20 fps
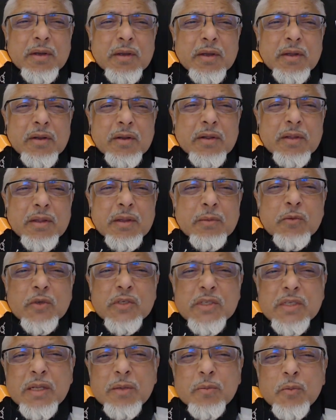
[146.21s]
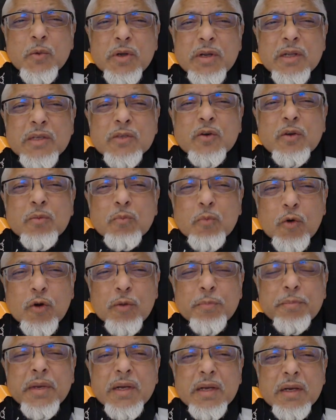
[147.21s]
The Muslim world has got
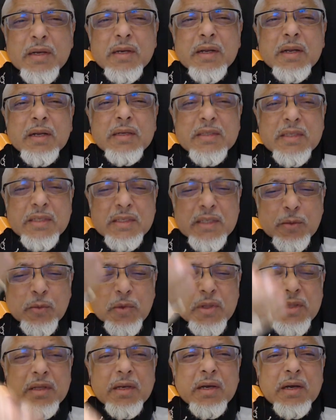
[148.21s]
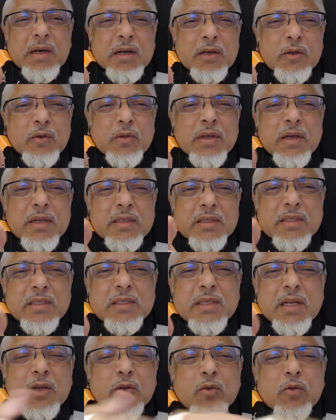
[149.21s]
more bigger crisis than what they are arguing. They are
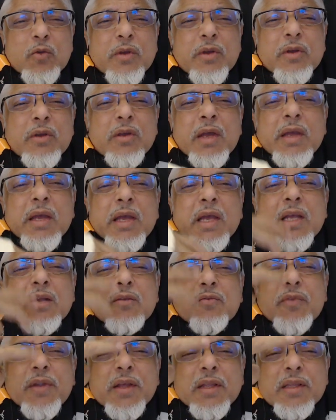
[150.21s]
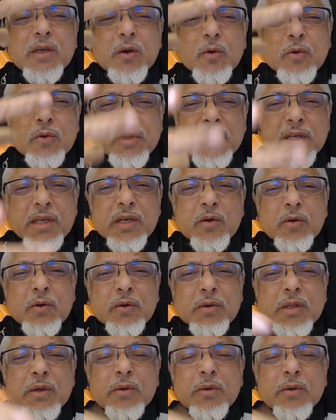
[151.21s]
just trying to inflate their own ego.